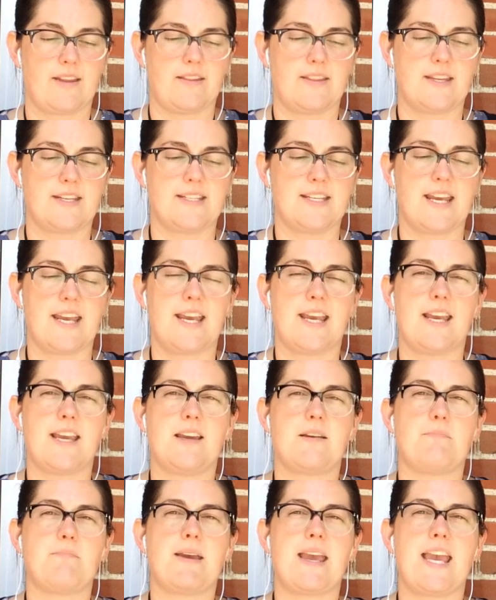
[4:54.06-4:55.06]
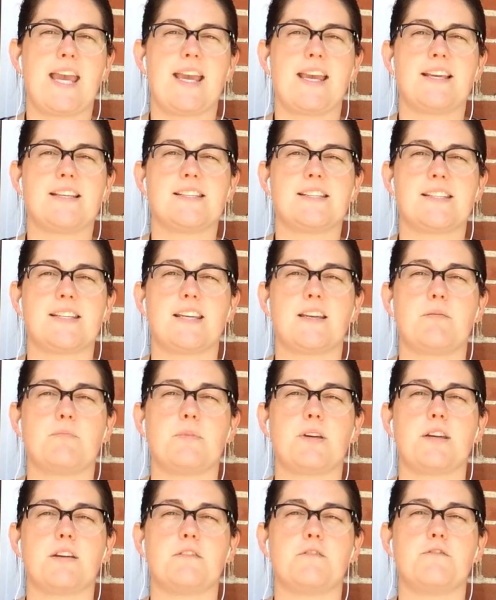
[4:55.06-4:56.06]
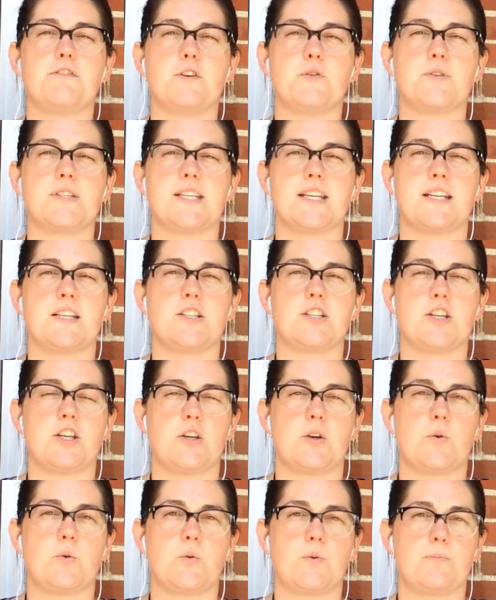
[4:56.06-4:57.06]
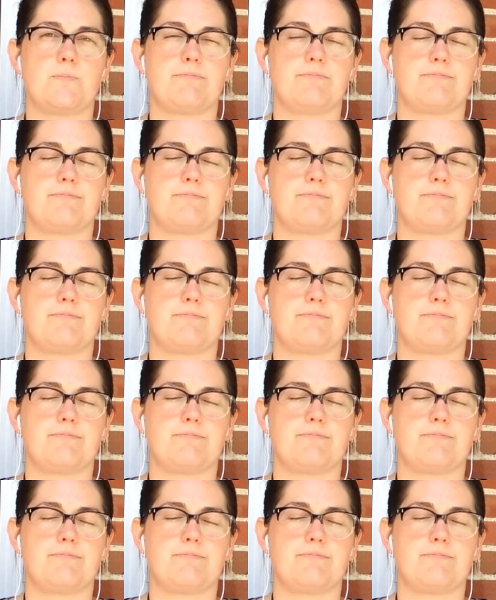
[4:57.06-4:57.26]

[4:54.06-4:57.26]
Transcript: The day may seem confusing to you,